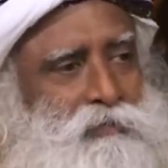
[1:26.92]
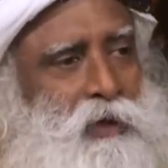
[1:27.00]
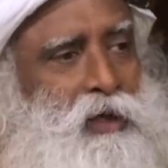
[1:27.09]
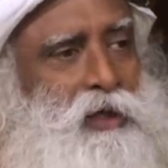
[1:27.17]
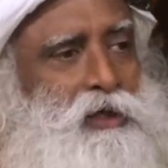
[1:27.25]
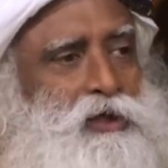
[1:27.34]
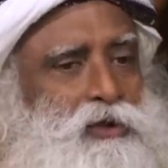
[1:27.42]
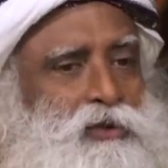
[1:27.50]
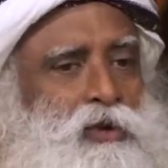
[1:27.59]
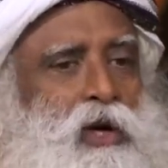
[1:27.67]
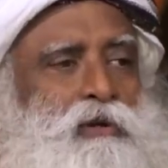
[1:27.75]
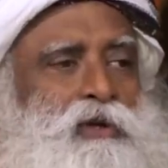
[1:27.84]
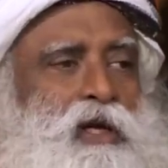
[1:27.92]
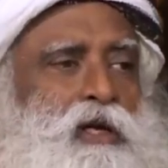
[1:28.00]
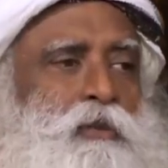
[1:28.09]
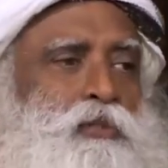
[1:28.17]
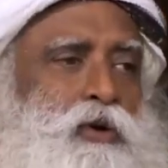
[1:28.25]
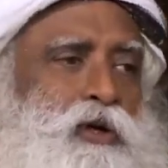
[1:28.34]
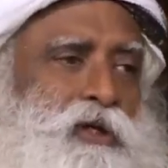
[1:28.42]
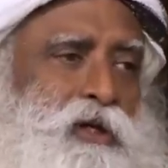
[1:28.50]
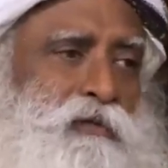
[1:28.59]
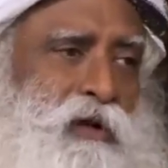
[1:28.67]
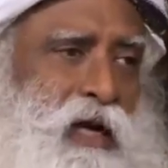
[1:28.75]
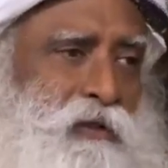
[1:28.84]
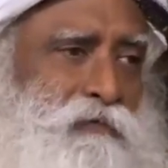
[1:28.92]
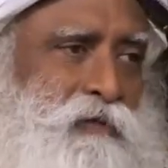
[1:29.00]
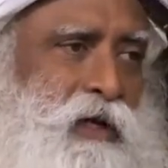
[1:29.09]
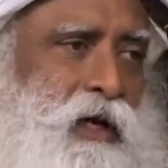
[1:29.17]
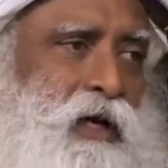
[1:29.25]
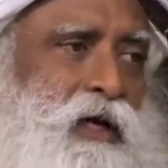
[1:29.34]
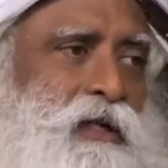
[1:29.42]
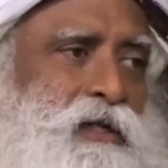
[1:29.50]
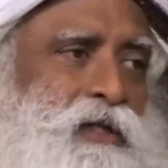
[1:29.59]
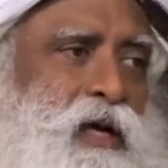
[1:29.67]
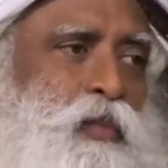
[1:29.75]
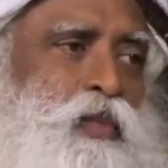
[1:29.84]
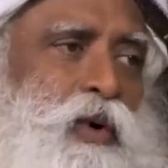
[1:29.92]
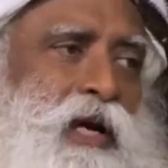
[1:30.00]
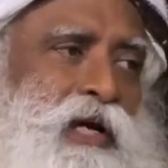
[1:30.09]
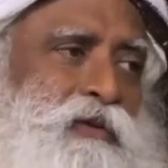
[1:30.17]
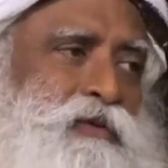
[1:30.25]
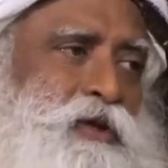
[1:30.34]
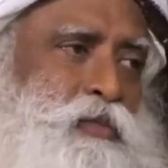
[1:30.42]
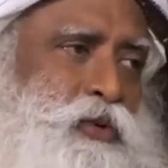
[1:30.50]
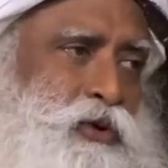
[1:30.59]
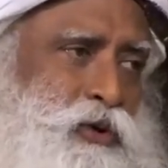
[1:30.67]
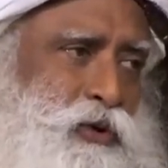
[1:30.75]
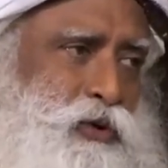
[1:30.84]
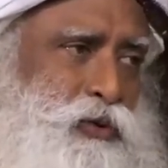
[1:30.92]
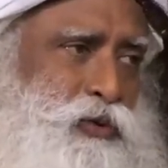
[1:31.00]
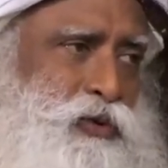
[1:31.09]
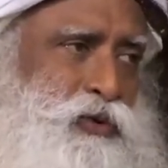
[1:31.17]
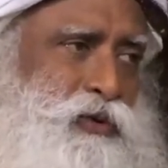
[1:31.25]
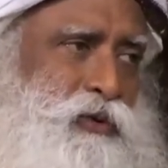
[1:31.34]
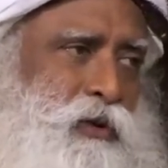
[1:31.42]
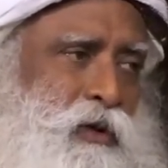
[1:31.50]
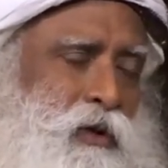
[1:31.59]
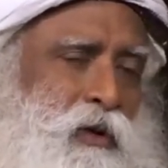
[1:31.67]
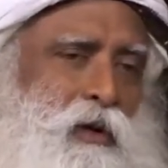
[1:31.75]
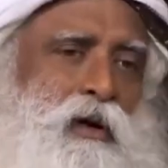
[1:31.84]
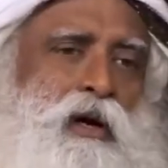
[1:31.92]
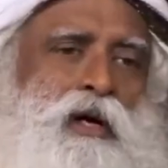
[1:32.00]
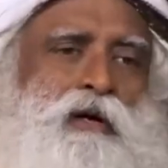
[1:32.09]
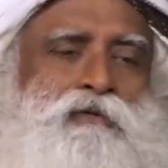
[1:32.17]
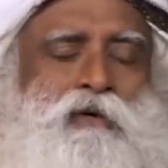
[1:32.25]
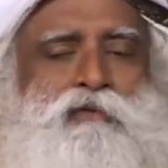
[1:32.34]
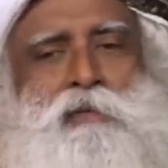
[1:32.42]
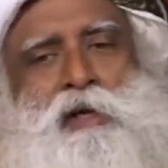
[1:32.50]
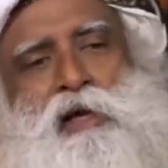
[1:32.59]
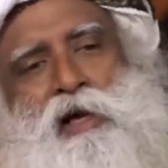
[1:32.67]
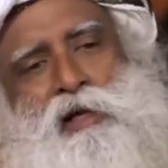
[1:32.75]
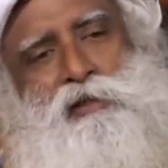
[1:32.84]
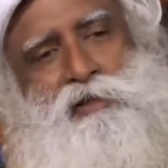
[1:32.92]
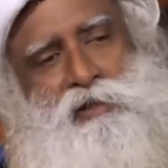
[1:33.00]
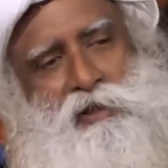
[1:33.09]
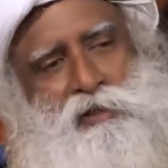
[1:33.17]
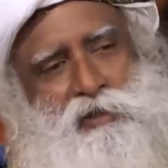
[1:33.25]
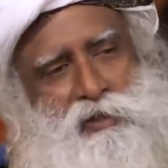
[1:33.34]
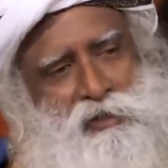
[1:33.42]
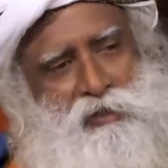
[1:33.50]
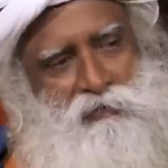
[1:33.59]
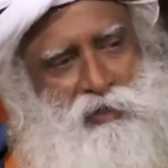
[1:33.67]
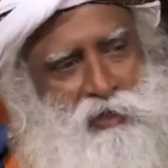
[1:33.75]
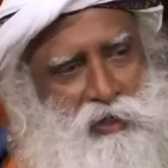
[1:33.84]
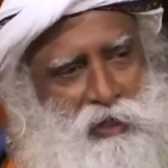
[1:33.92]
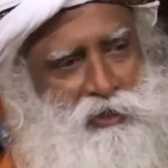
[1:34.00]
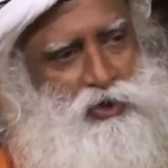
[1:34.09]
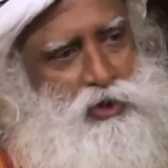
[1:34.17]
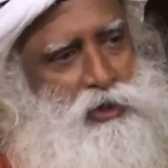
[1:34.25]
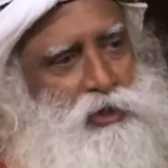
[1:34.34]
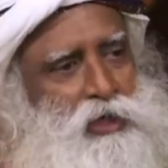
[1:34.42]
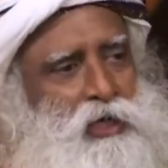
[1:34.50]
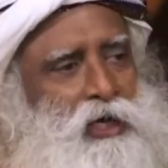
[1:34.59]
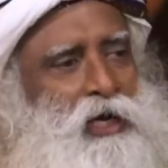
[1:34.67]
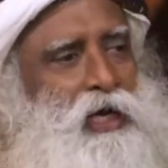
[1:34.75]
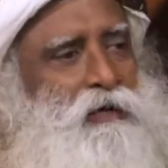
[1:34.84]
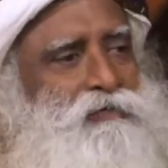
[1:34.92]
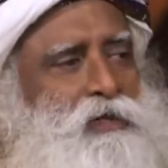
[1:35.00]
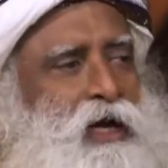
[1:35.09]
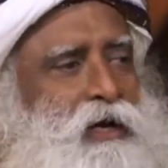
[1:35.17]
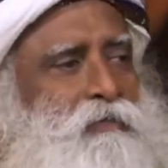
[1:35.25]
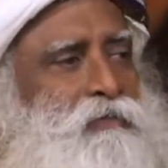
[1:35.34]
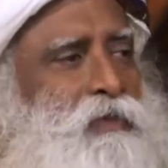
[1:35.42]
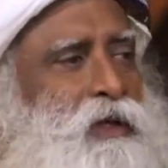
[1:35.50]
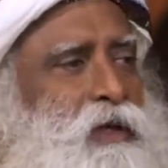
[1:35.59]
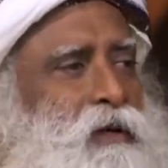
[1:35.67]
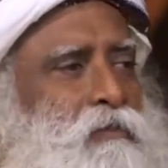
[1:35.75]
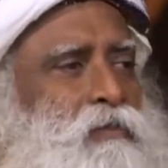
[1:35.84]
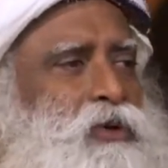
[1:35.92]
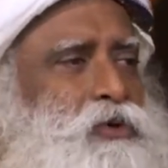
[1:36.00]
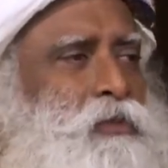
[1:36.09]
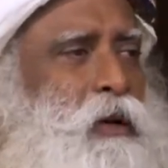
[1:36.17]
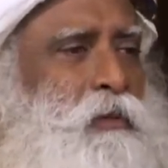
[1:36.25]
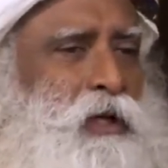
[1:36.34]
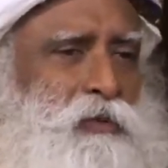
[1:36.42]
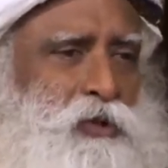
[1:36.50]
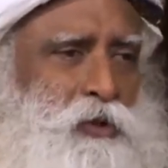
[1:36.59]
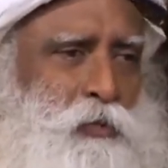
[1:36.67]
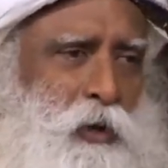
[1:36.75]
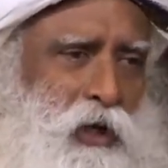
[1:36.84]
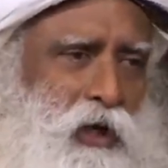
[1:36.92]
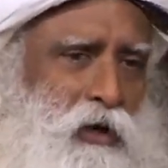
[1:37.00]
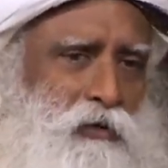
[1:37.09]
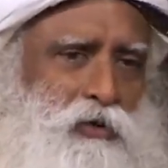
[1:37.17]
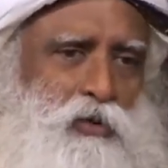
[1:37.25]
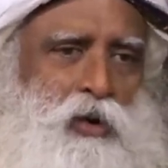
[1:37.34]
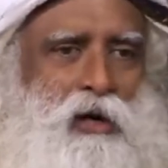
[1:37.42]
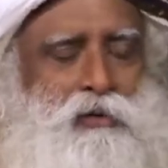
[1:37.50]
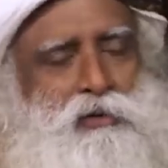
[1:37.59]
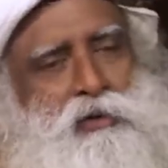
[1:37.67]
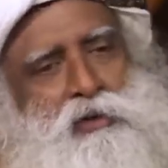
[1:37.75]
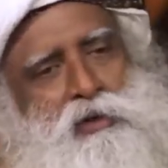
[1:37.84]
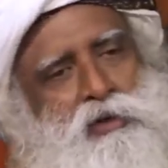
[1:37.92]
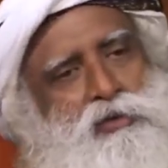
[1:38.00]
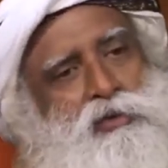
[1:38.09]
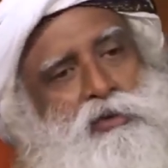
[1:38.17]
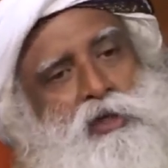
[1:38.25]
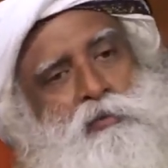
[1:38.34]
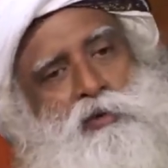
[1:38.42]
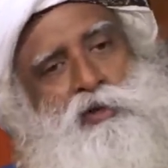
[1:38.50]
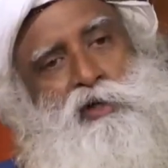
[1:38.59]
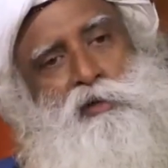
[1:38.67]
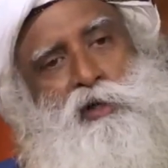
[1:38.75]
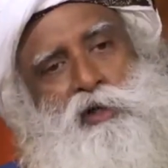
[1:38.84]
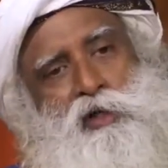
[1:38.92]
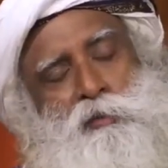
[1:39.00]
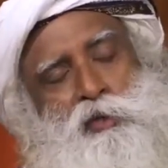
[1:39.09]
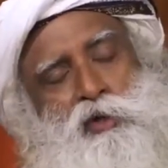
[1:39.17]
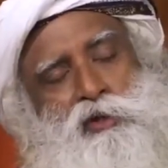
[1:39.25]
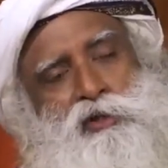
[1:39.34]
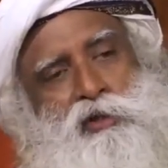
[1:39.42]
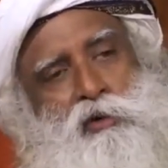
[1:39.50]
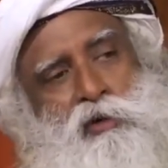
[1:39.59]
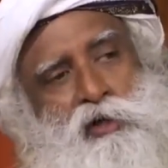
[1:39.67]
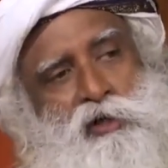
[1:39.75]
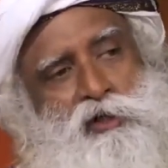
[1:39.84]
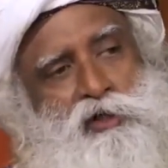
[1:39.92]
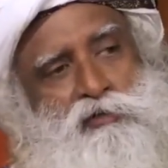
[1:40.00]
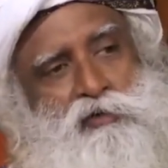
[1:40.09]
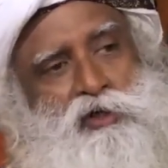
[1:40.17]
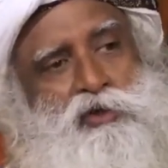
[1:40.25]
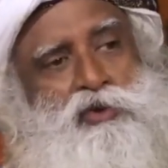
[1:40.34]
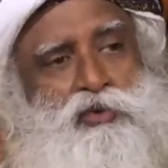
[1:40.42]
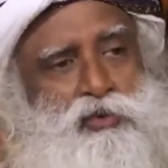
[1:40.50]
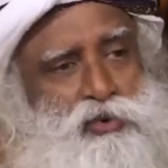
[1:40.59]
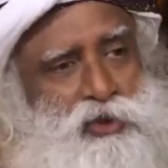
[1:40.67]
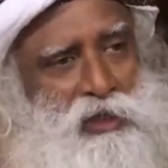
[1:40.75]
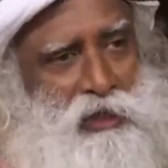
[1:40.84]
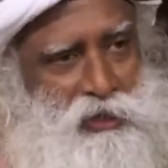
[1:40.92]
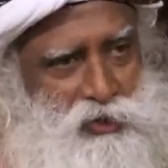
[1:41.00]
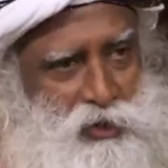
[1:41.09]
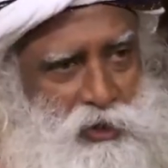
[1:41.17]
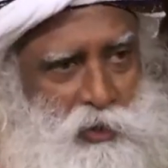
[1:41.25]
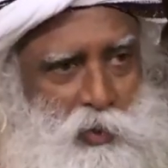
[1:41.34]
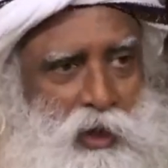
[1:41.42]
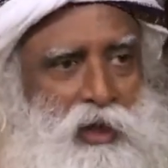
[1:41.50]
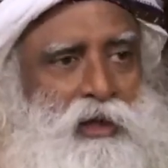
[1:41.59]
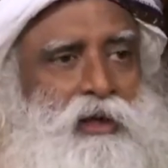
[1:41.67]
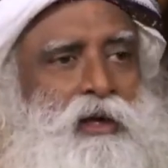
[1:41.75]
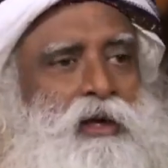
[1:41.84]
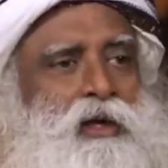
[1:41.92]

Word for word: at least throughout their reproductive life, in some way it was put to use. If a woman had six or seven or eight children in her lifetime, most probably it was spread out throughout. So reprodu reproductive organs were used in a certain way.